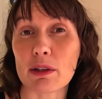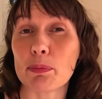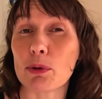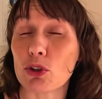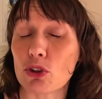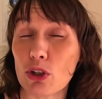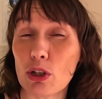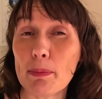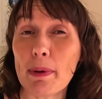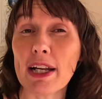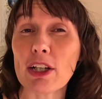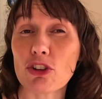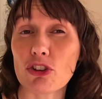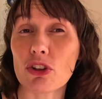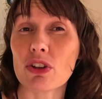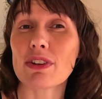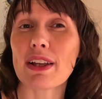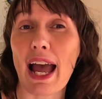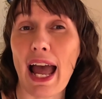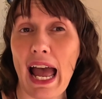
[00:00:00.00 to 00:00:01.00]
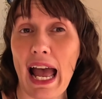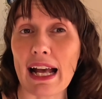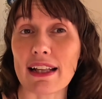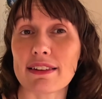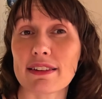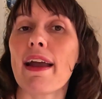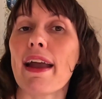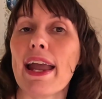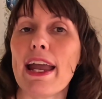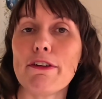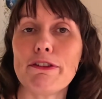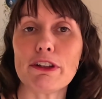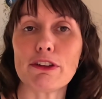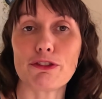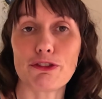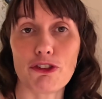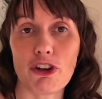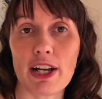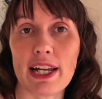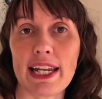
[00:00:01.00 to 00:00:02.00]
but do make sure to ask. If it's
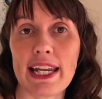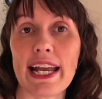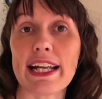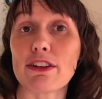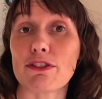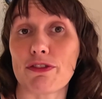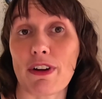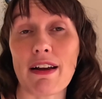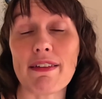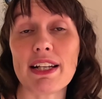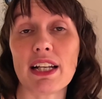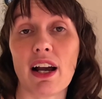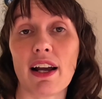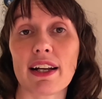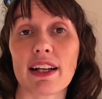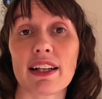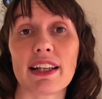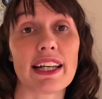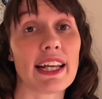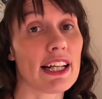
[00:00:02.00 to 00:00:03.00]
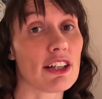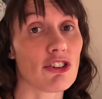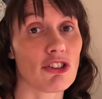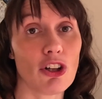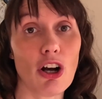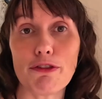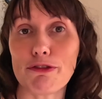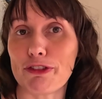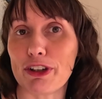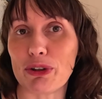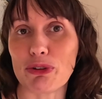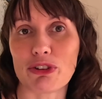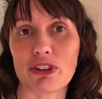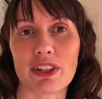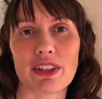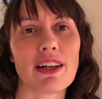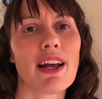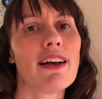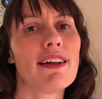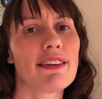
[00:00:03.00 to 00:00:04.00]
free, it's very likely it's not
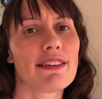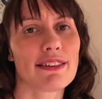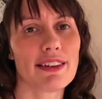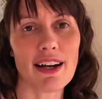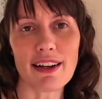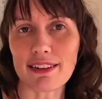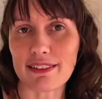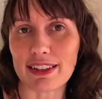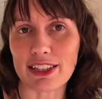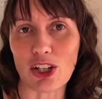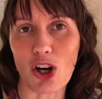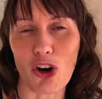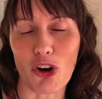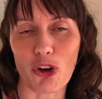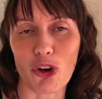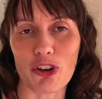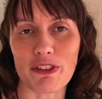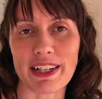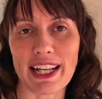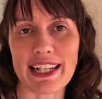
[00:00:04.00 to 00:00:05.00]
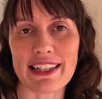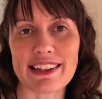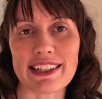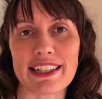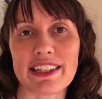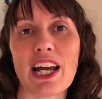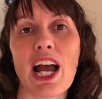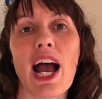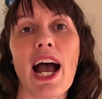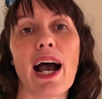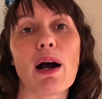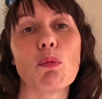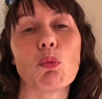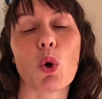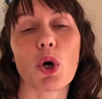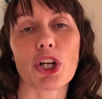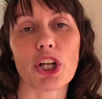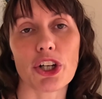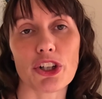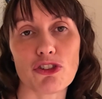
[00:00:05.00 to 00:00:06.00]
filtered, certainly not chlorinated, and
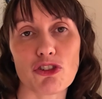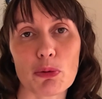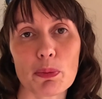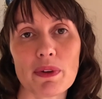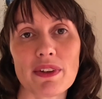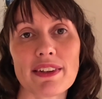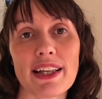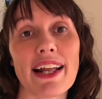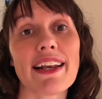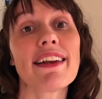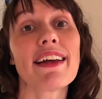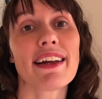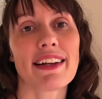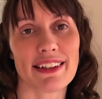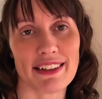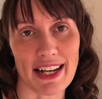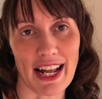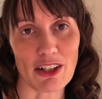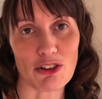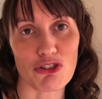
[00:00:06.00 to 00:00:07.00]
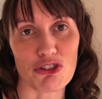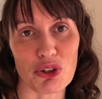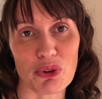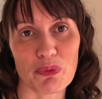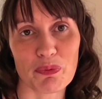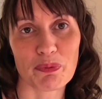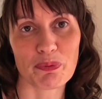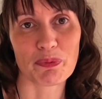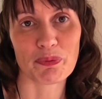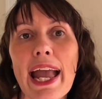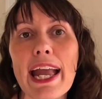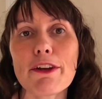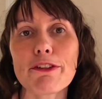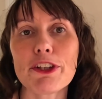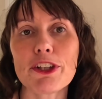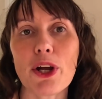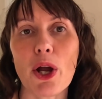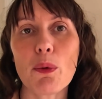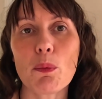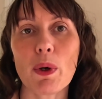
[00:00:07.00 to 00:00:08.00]
100% natural. If you
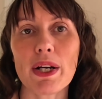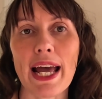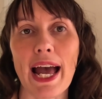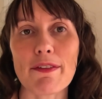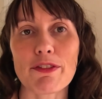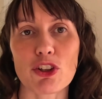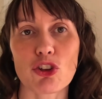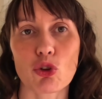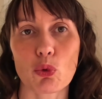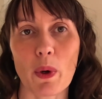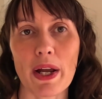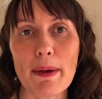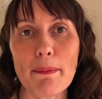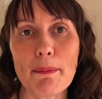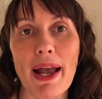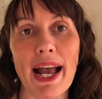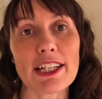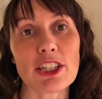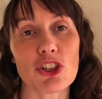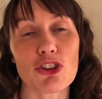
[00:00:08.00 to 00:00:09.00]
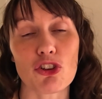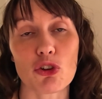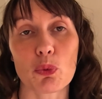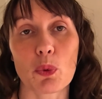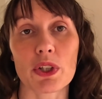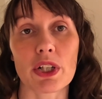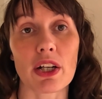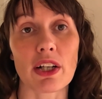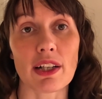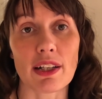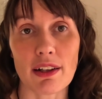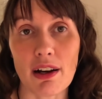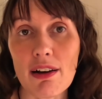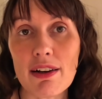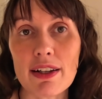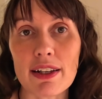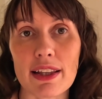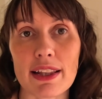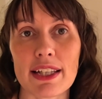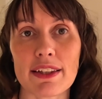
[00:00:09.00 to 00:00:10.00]
don't want to have a swim and you just want to
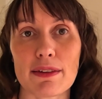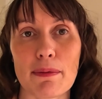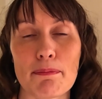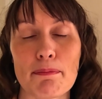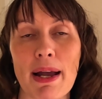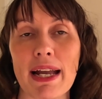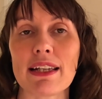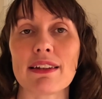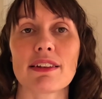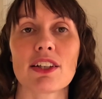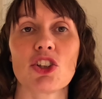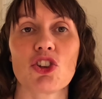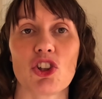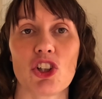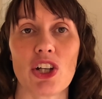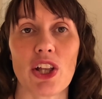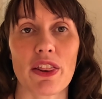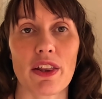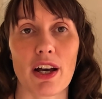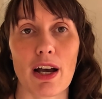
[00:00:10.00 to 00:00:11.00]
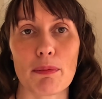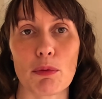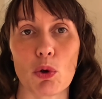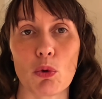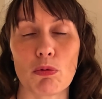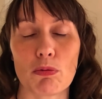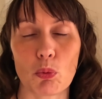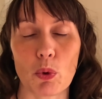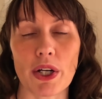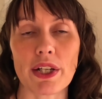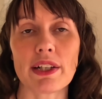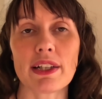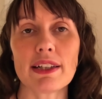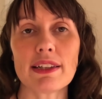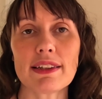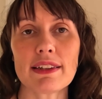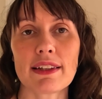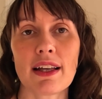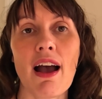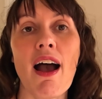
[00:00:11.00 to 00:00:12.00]
look at these amazing geothermal
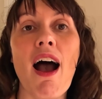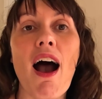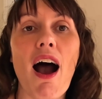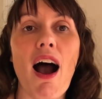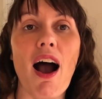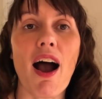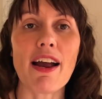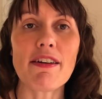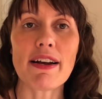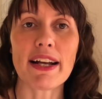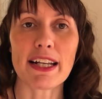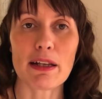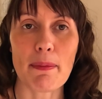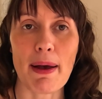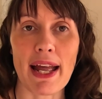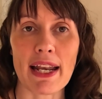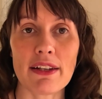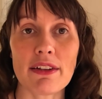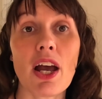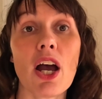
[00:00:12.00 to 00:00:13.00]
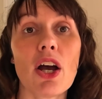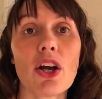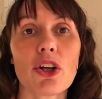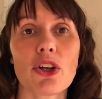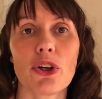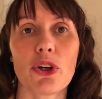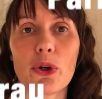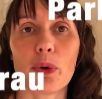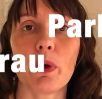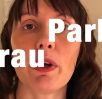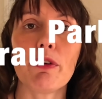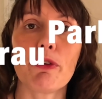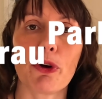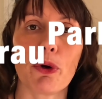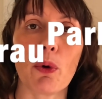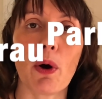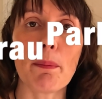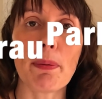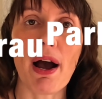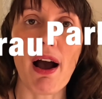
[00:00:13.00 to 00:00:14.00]
wonders, I recommend
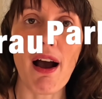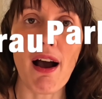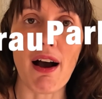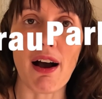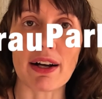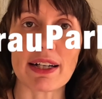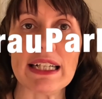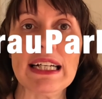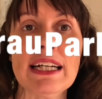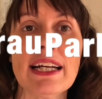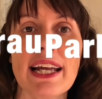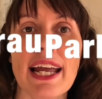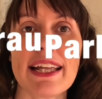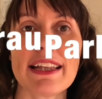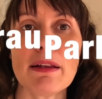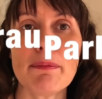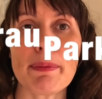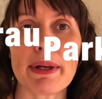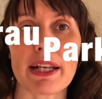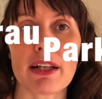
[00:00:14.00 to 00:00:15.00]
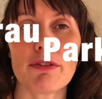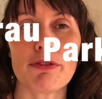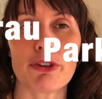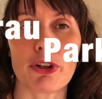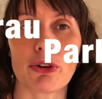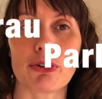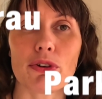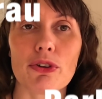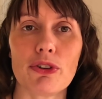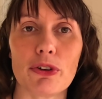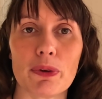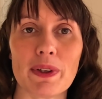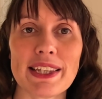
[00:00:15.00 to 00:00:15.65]
Kuirau Park in the middle of Rotorua